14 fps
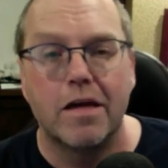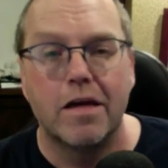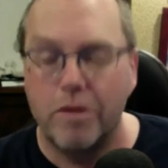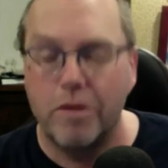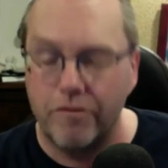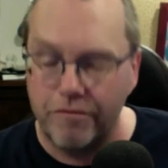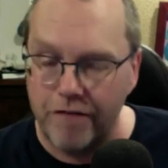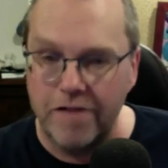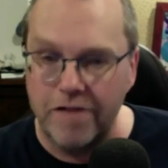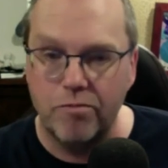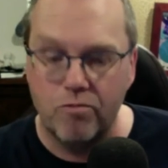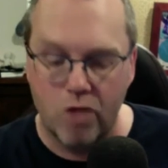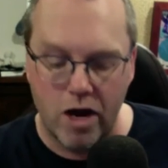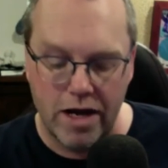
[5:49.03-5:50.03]
But
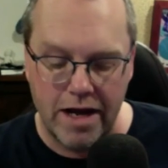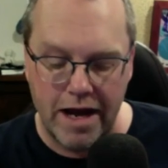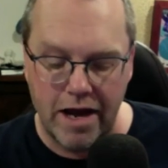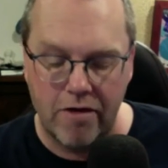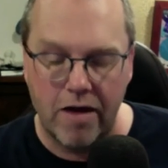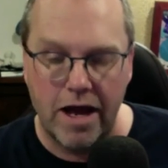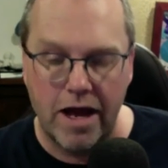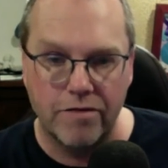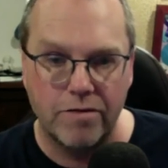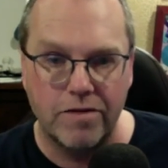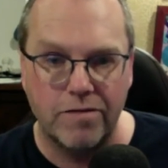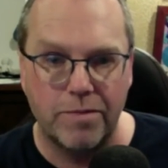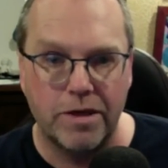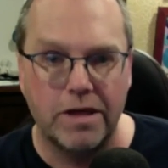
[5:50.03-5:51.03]
right now, as we
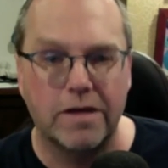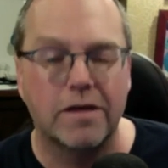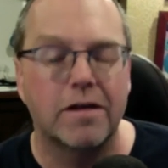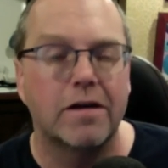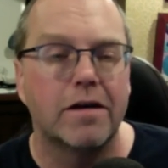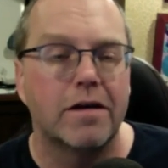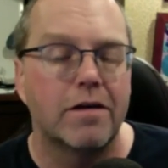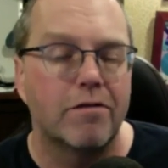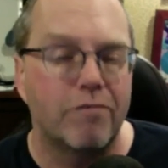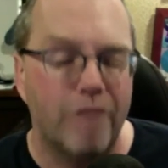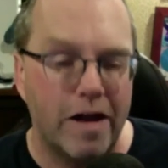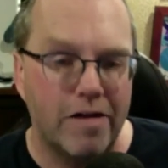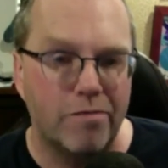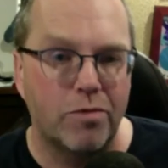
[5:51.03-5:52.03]
speak,
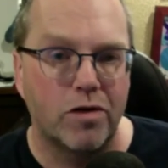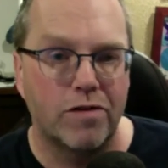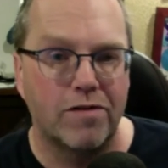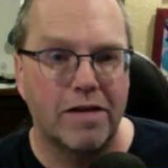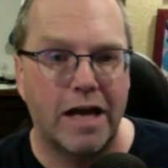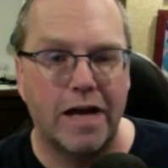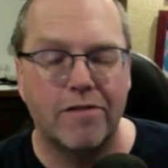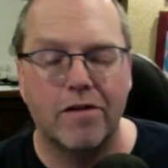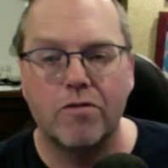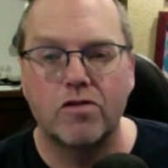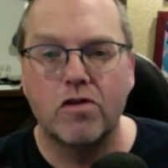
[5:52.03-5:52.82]
Facebook is the ads.